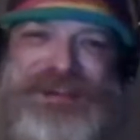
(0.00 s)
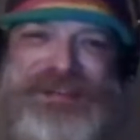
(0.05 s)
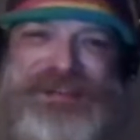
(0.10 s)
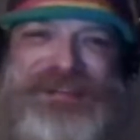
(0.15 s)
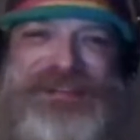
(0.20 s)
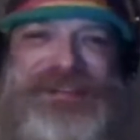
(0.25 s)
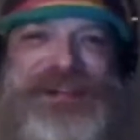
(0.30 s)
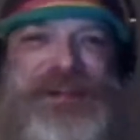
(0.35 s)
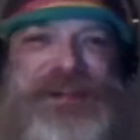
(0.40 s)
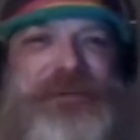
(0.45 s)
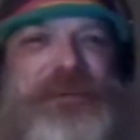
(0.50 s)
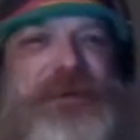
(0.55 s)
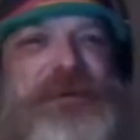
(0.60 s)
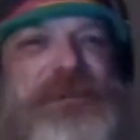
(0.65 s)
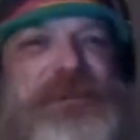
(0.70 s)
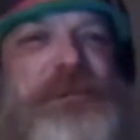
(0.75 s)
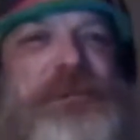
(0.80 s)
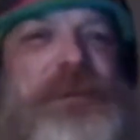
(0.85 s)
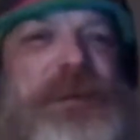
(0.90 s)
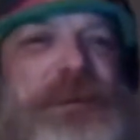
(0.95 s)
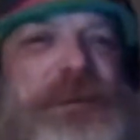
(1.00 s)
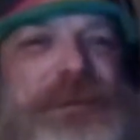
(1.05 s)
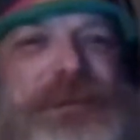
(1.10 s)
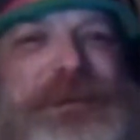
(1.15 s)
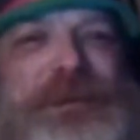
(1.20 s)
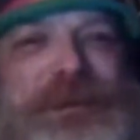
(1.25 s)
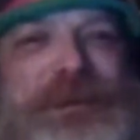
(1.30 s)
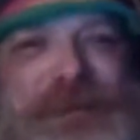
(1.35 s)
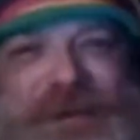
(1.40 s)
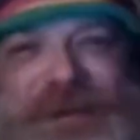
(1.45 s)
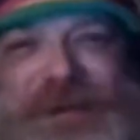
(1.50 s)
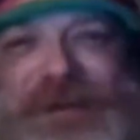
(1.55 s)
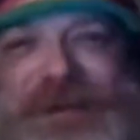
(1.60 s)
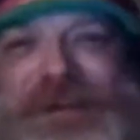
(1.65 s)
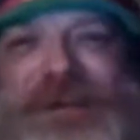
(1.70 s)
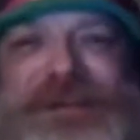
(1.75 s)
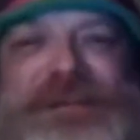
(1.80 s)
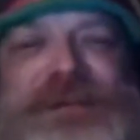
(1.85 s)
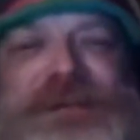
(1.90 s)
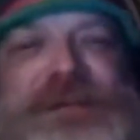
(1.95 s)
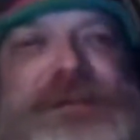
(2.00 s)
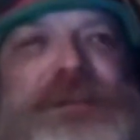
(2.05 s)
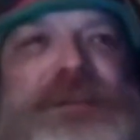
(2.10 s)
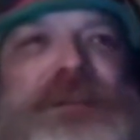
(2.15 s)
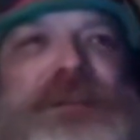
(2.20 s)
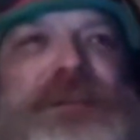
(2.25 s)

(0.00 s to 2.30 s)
that much about it. Don't